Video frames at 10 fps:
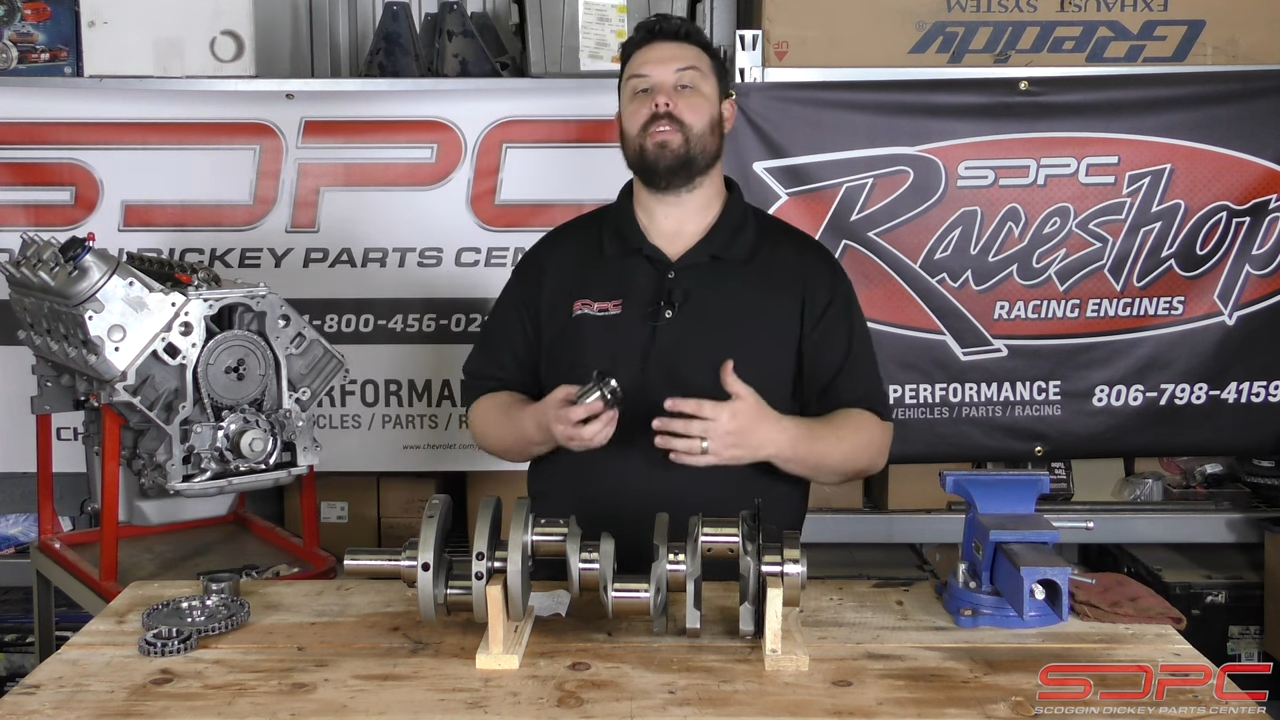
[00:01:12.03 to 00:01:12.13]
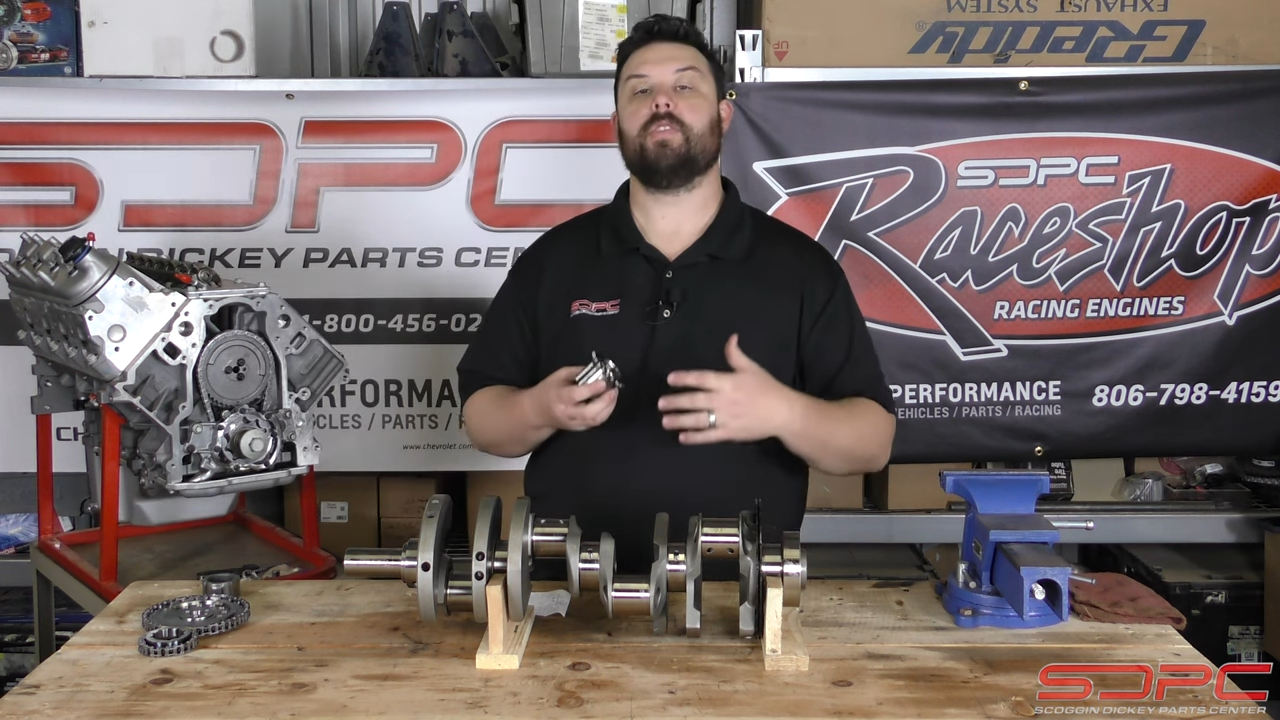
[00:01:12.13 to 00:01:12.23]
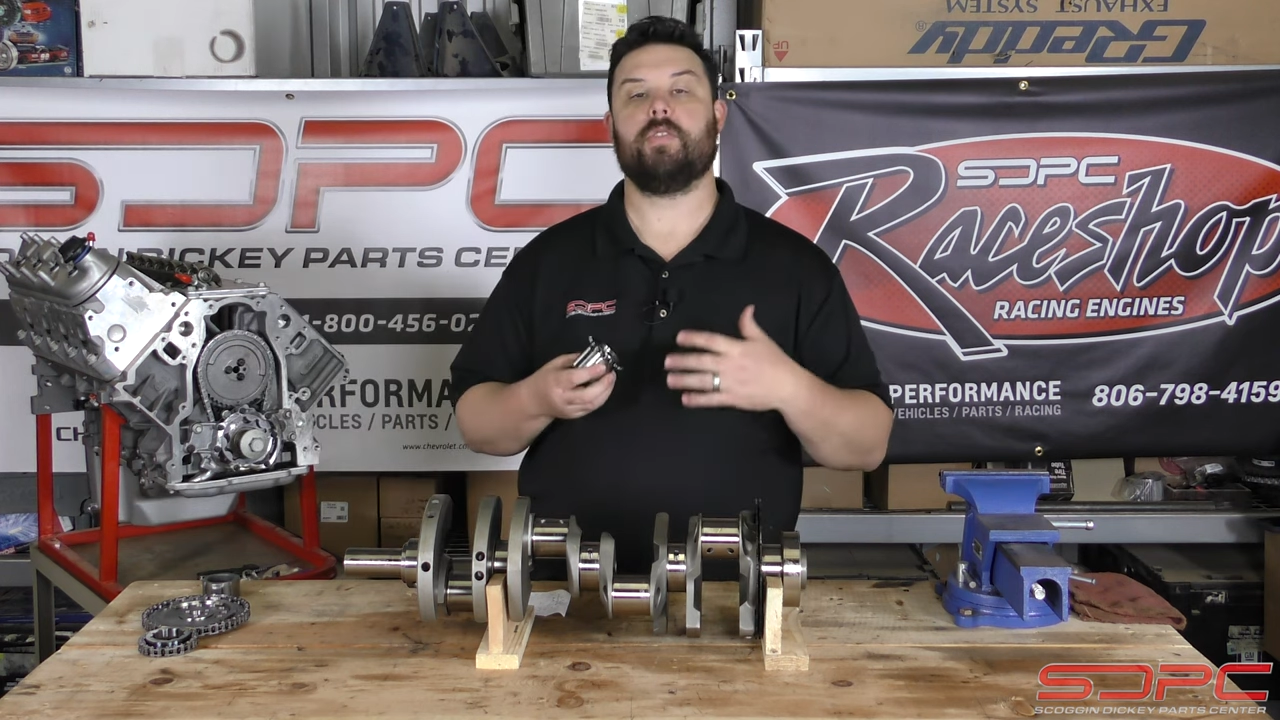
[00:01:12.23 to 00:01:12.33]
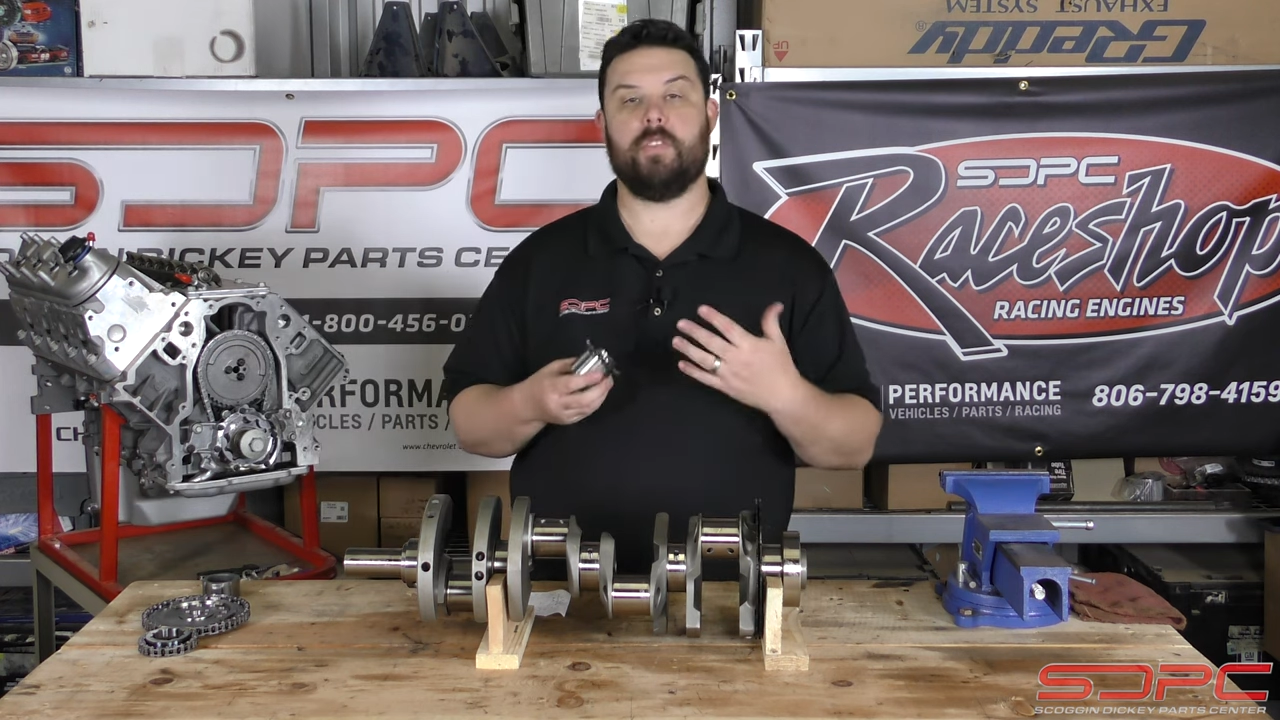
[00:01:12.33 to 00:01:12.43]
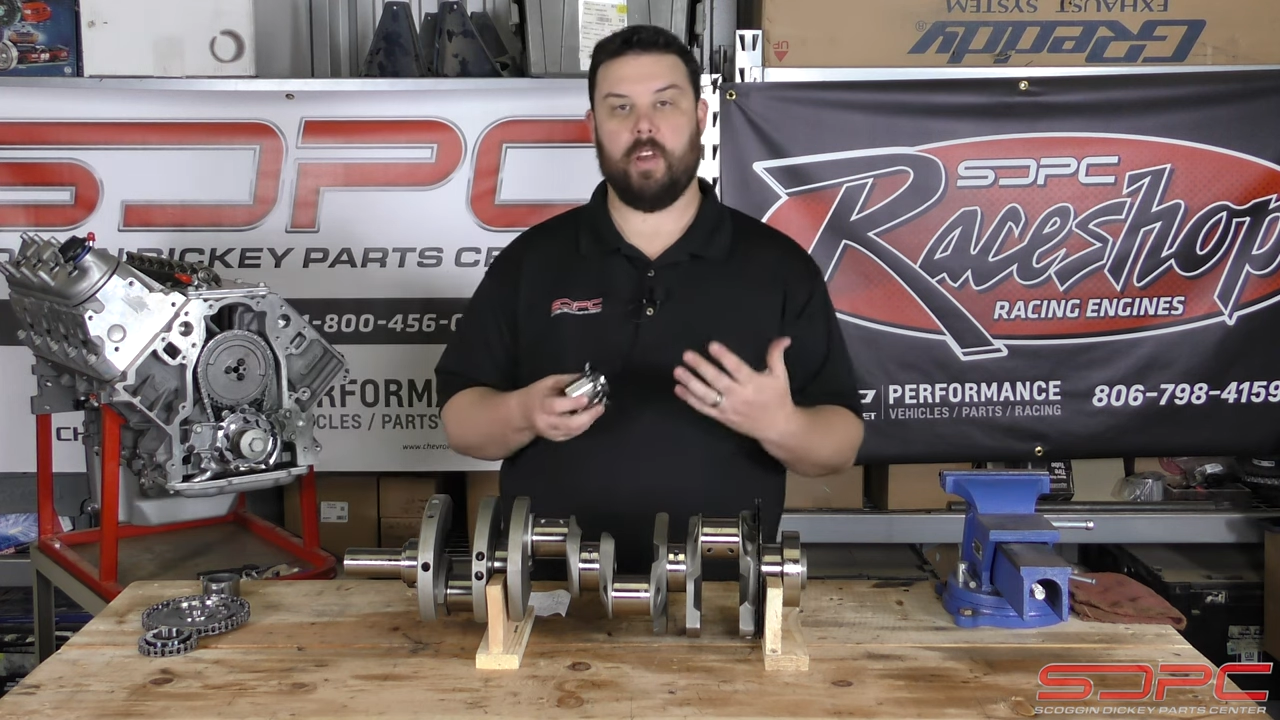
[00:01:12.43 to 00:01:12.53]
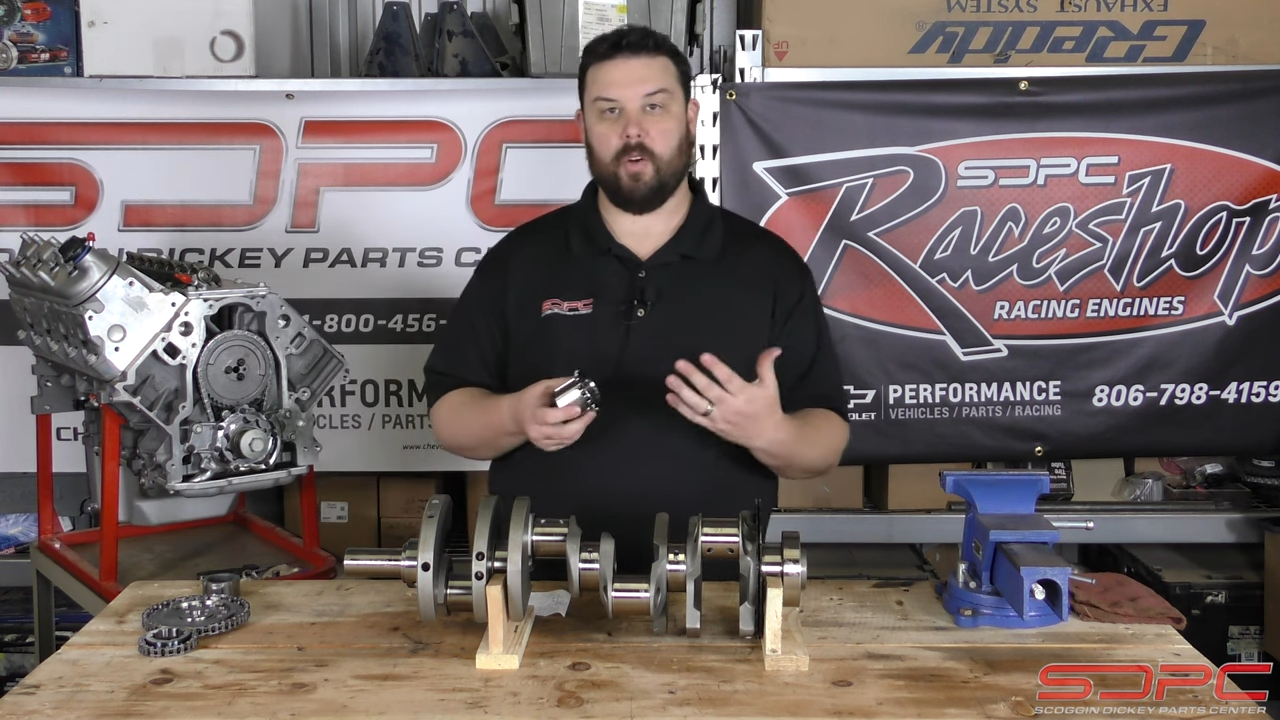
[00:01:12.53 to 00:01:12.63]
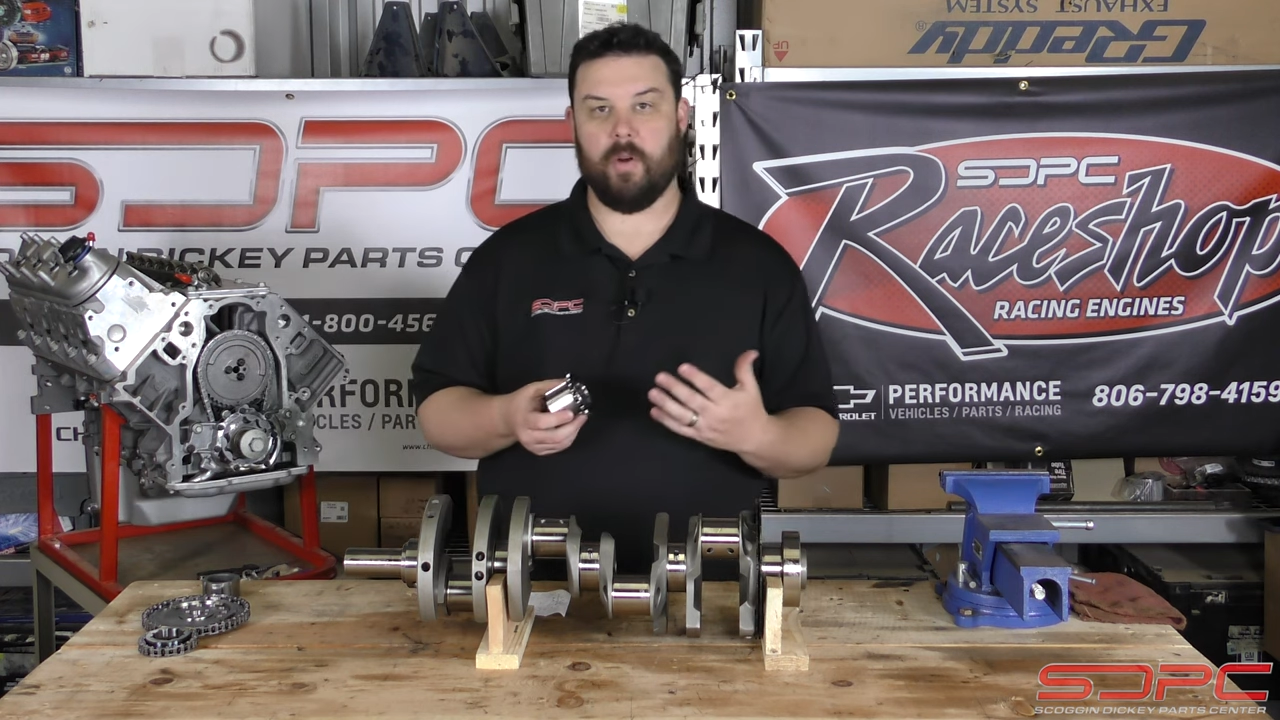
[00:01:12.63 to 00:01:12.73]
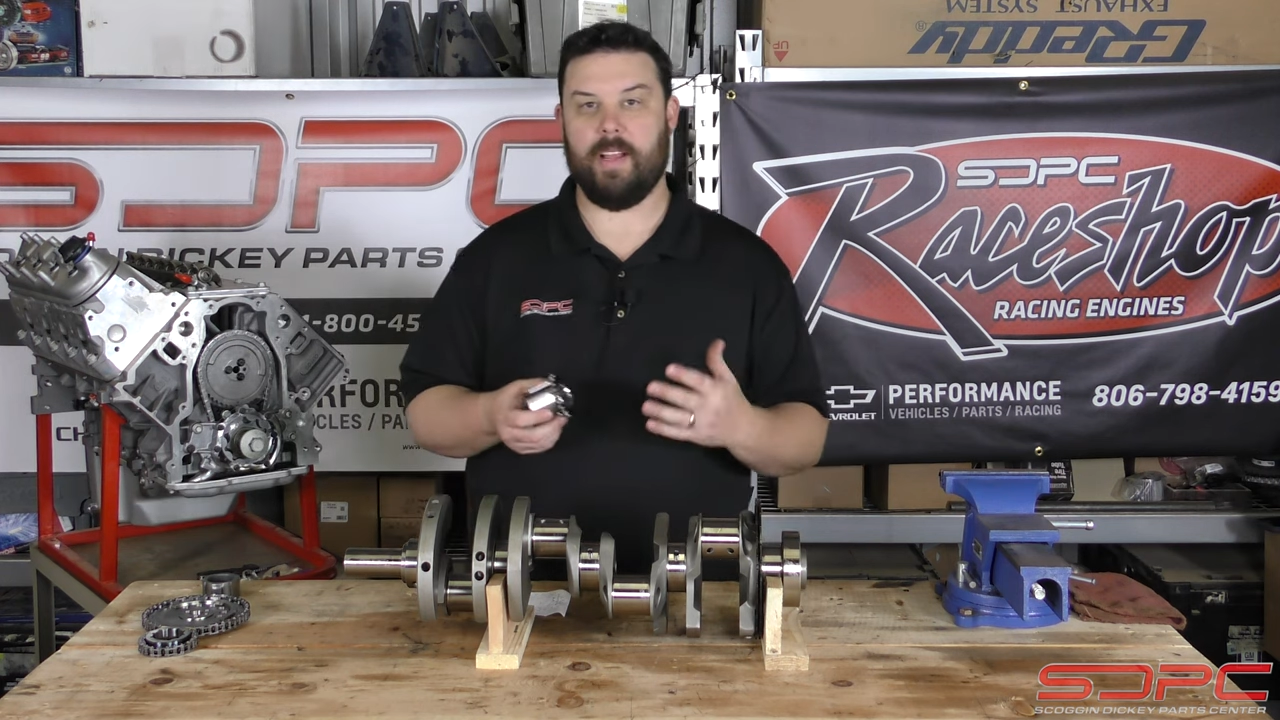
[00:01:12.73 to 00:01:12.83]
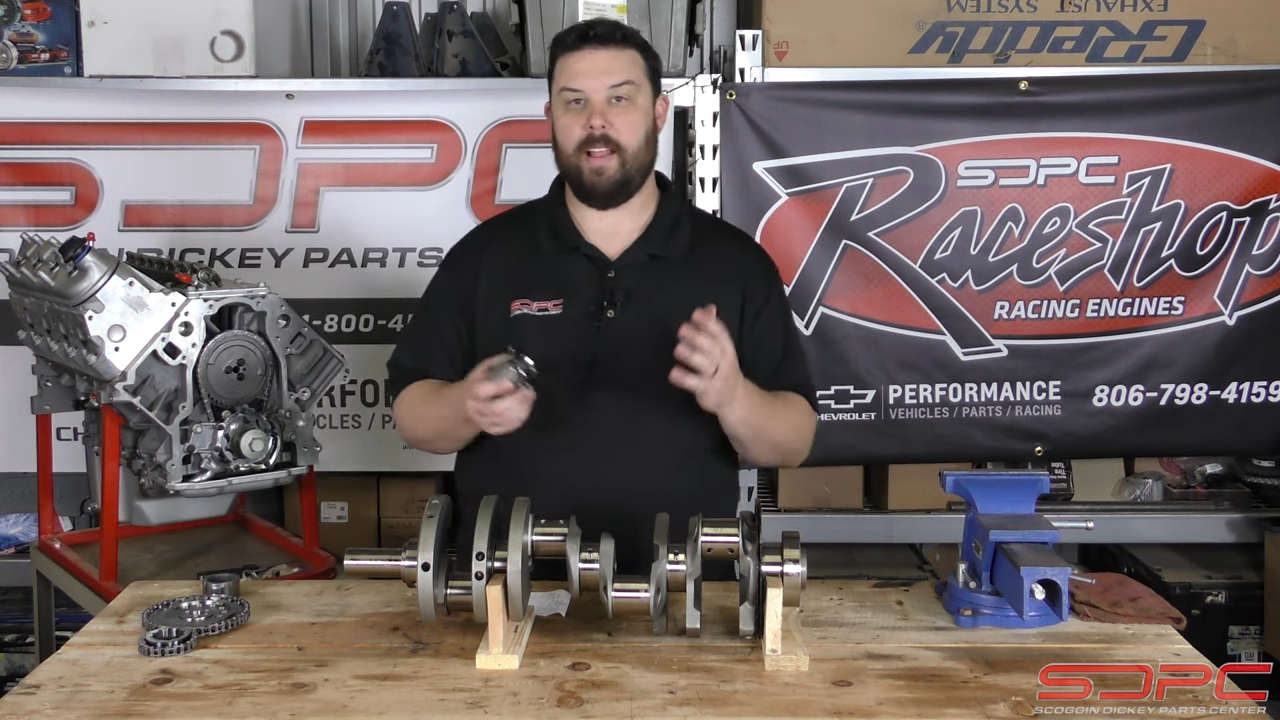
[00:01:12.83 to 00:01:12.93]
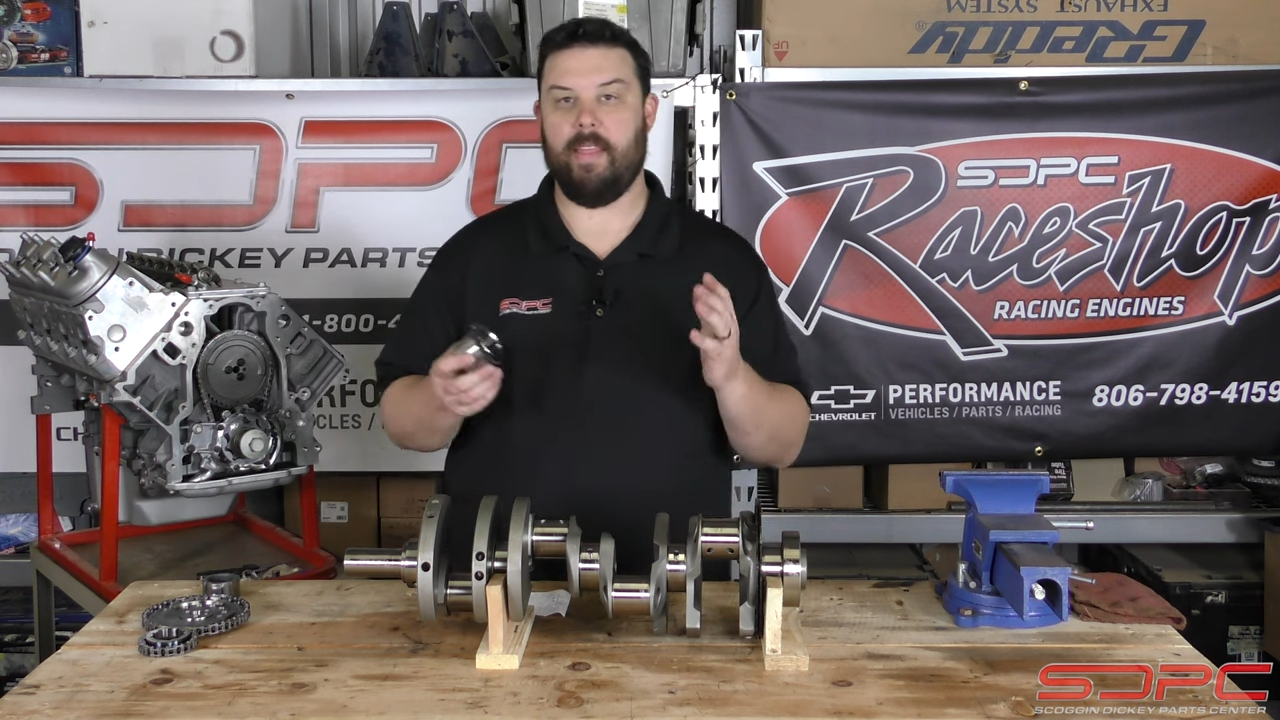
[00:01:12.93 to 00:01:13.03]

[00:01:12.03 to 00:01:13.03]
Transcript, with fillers: So